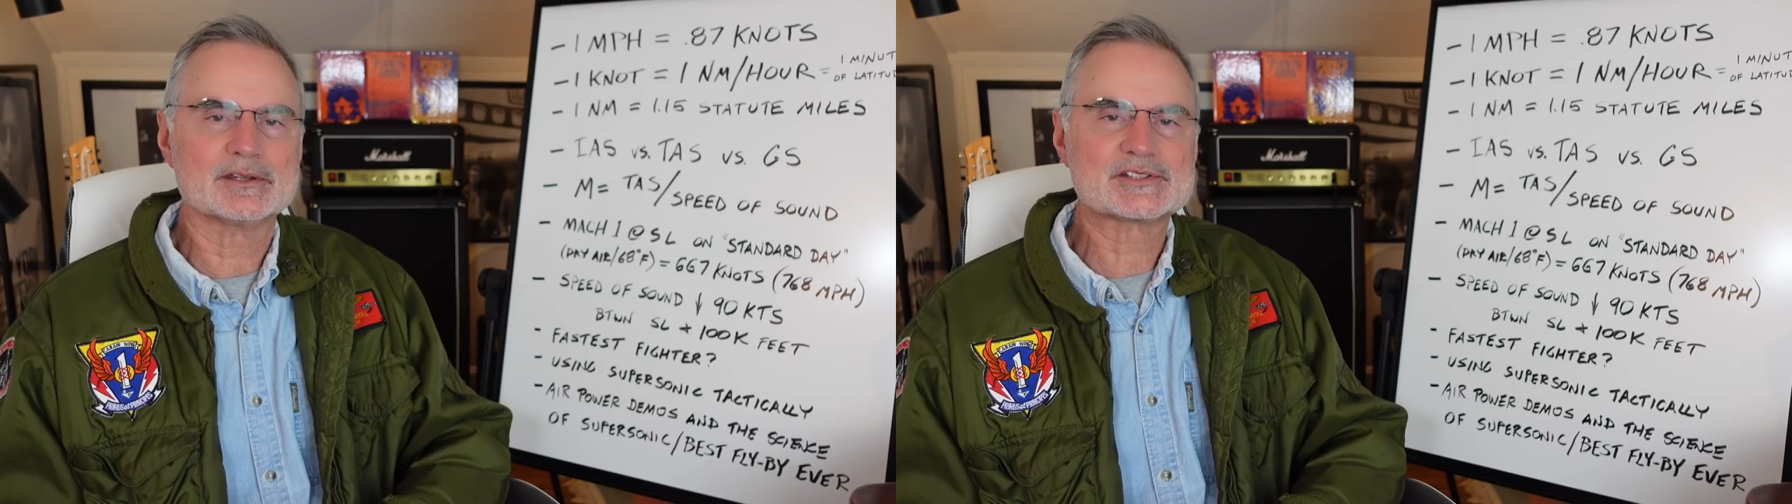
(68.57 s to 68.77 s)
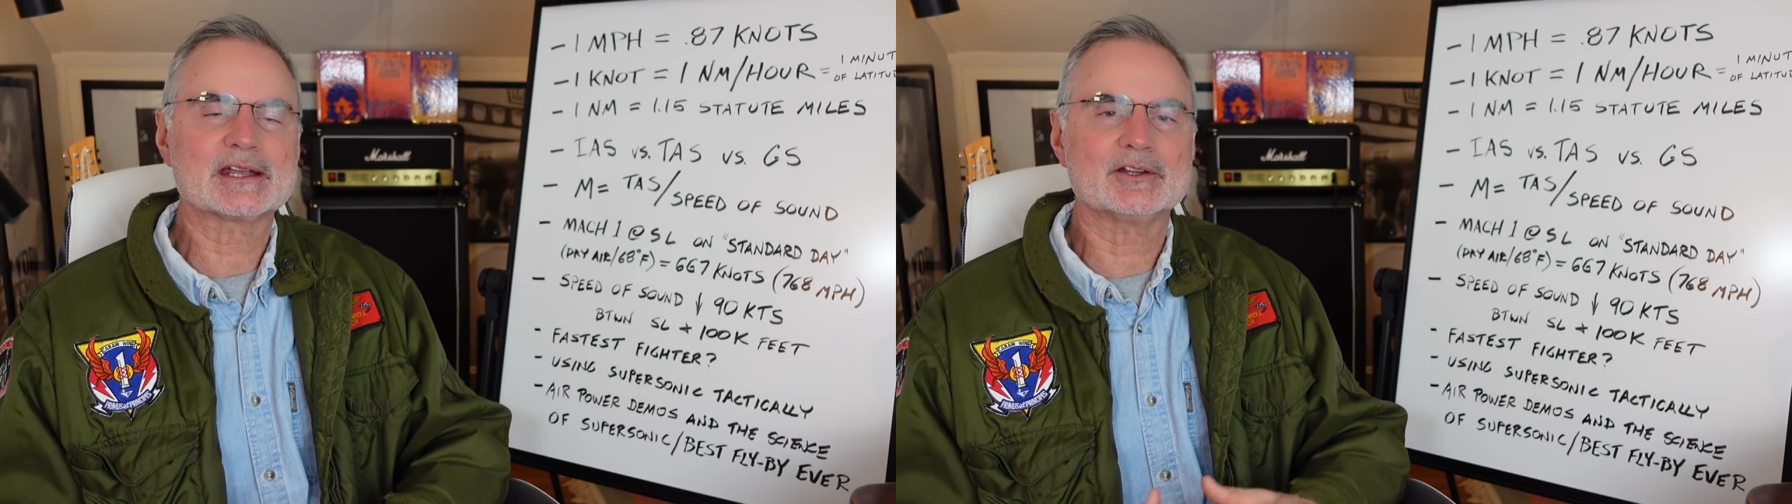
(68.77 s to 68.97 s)

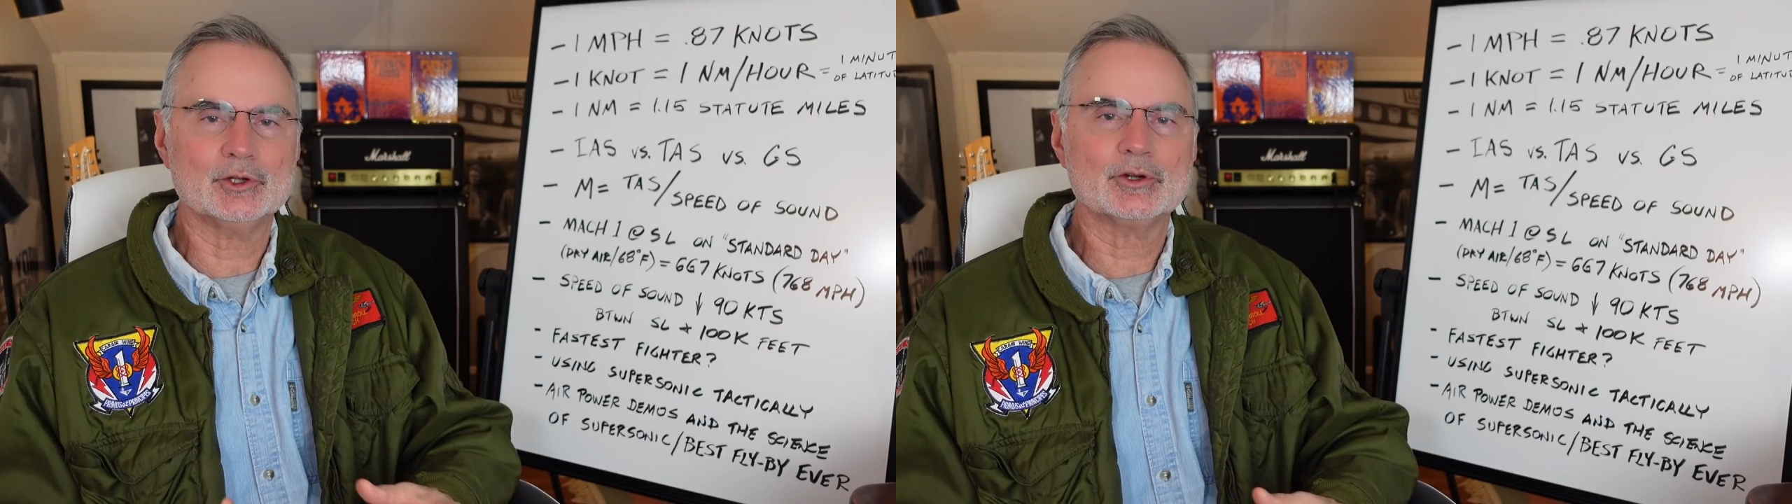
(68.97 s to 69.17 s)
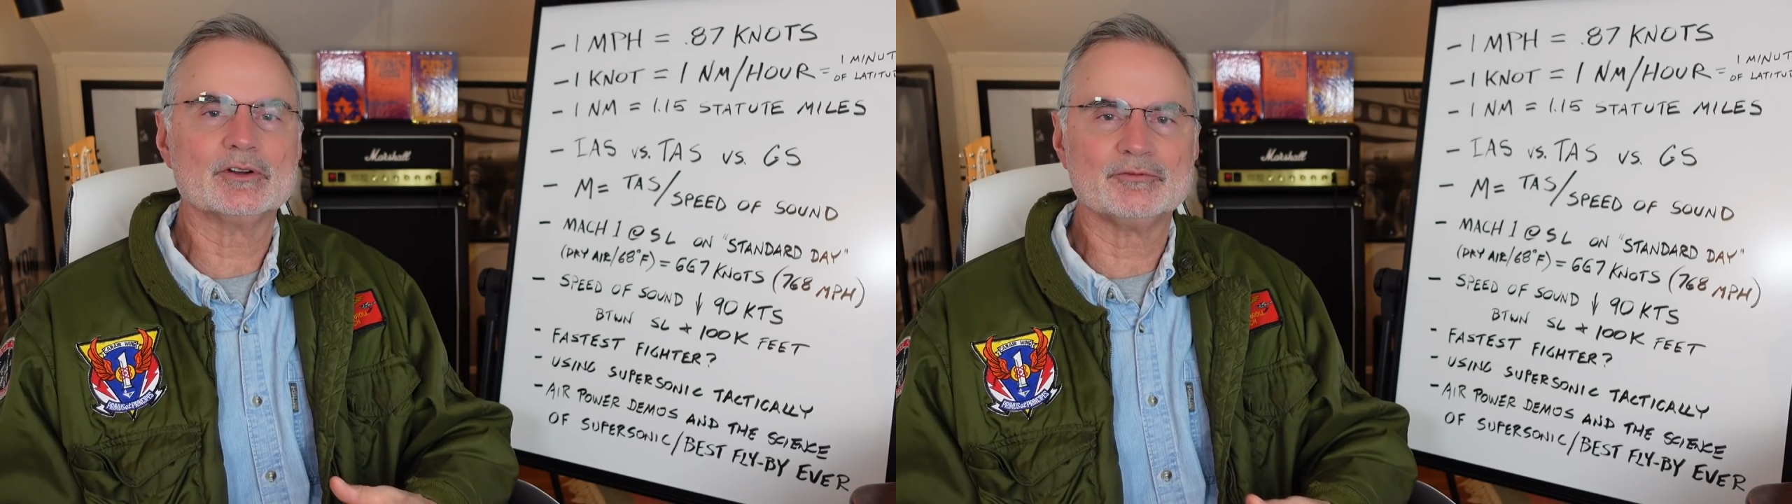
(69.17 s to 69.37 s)
The second
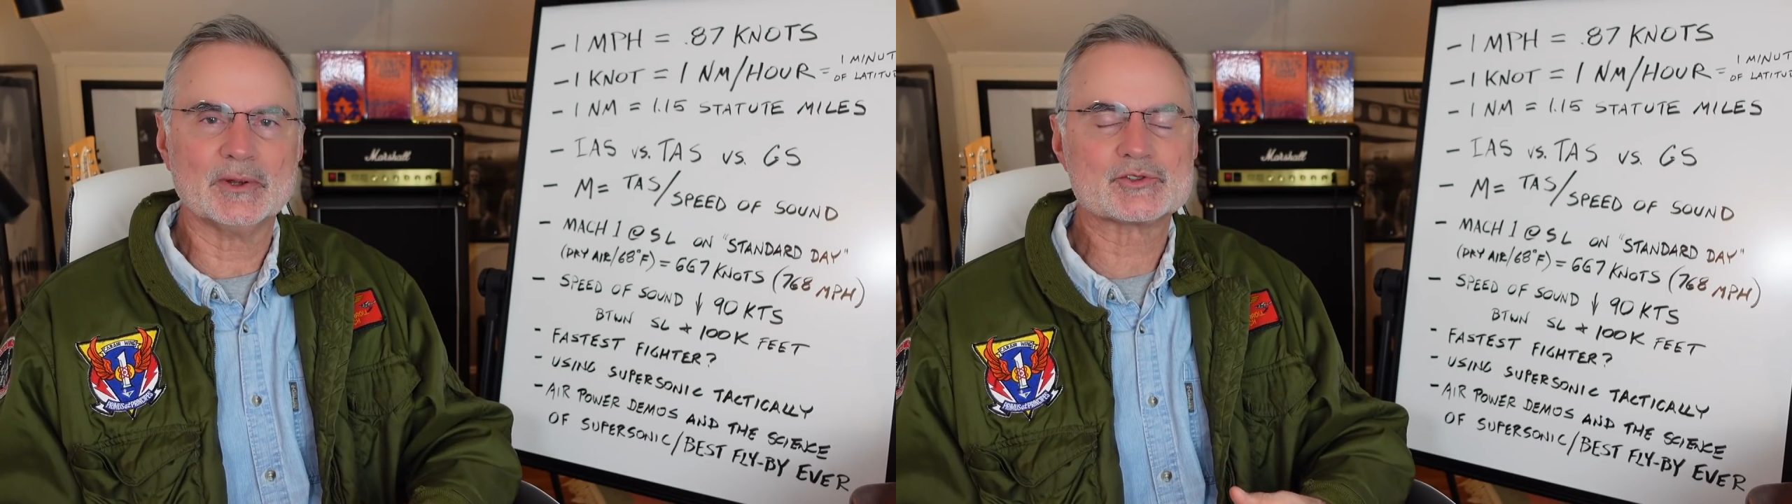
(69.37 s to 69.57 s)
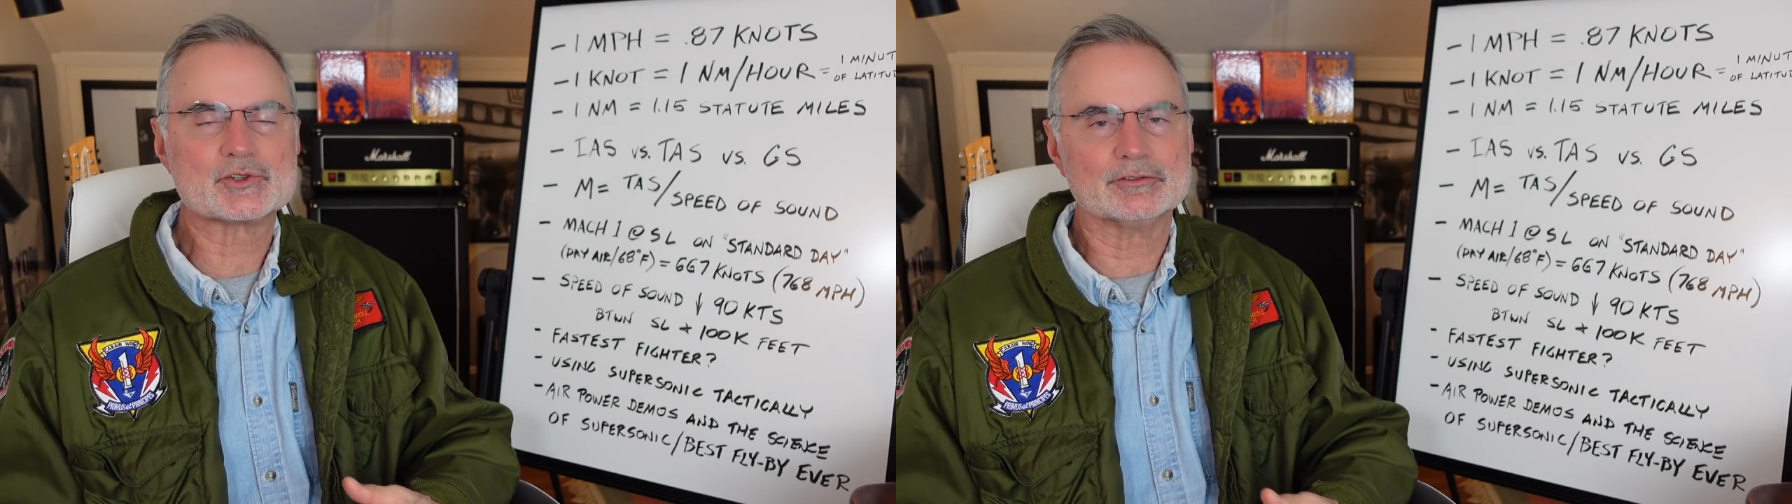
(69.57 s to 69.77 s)
unit of
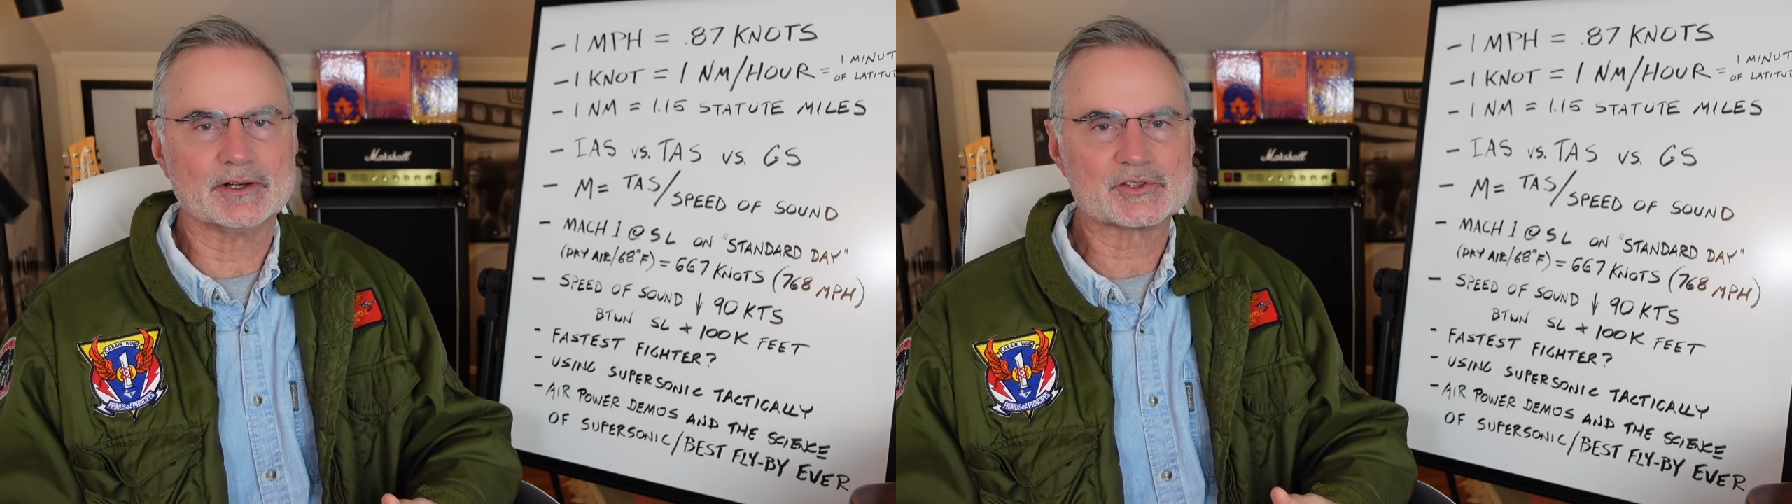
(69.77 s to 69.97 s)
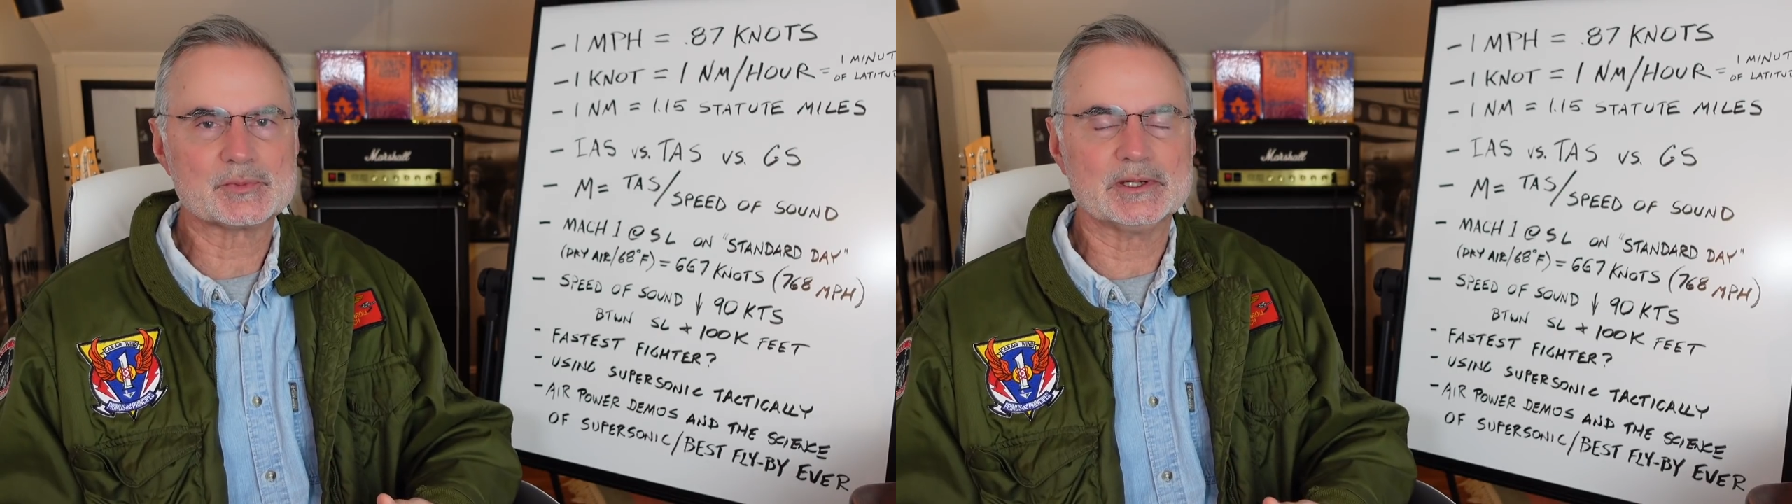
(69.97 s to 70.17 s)
measure of
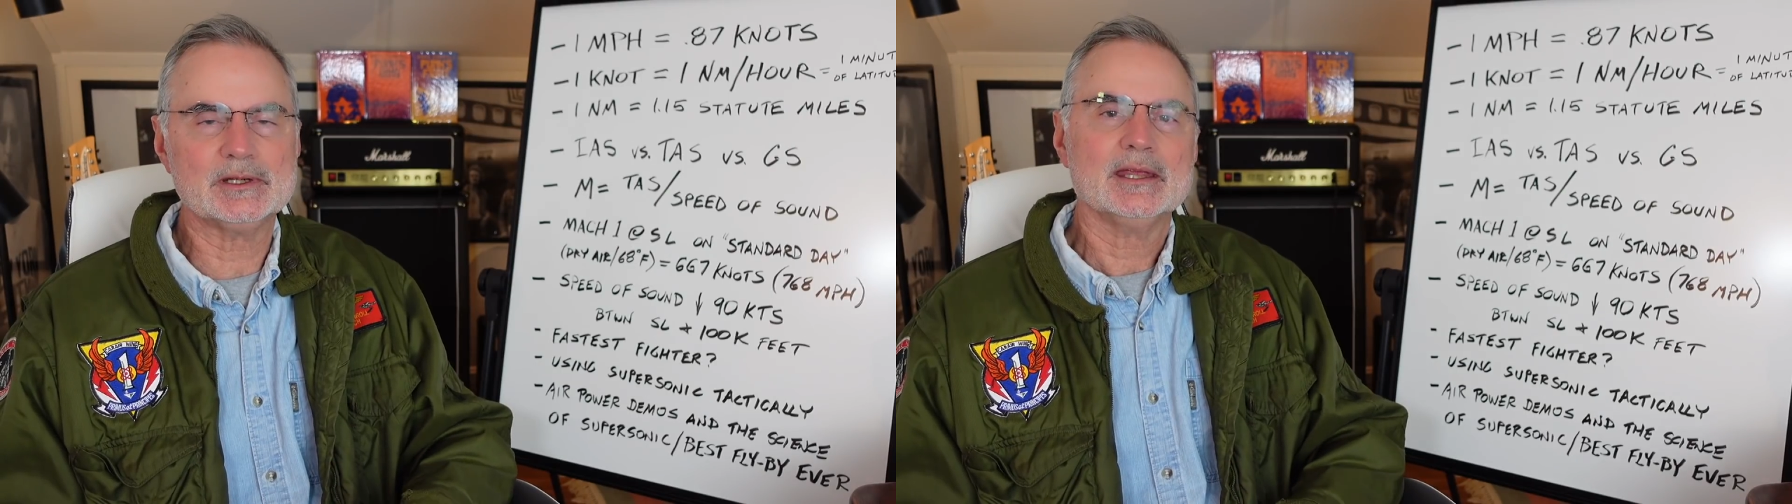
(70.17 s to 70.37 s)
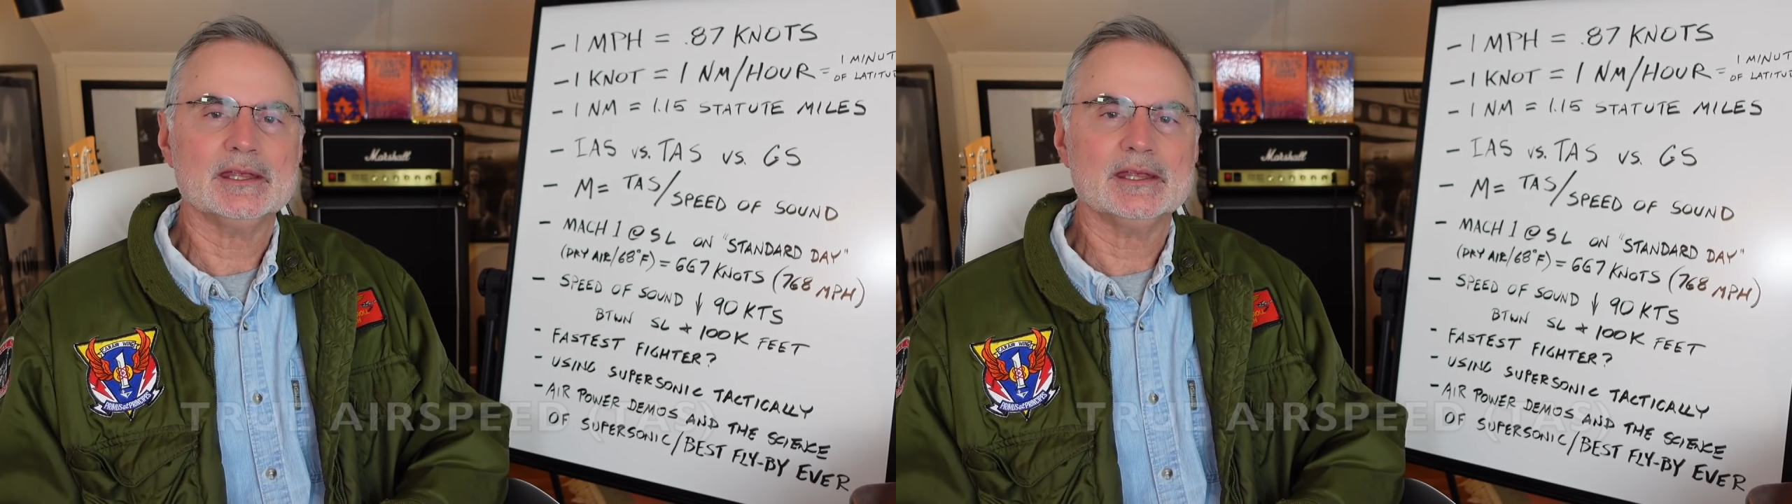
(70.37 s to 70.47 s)
airspeed